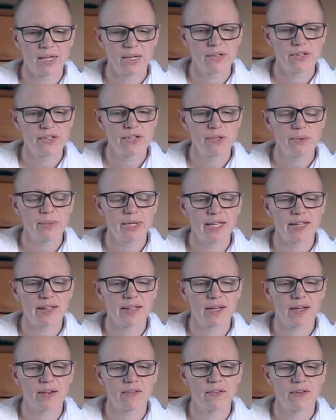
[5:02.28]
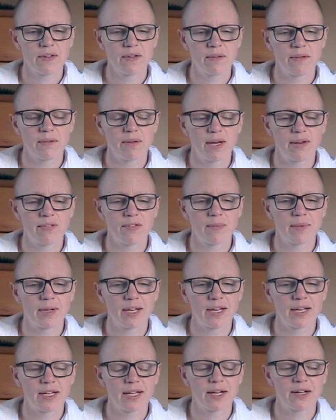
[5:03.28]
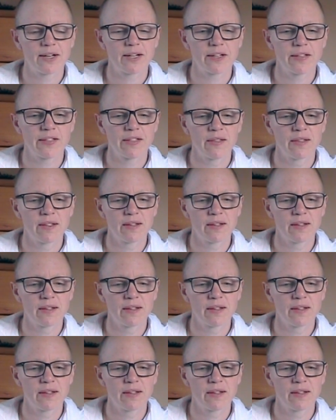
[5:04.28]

2 weeks after my anagarika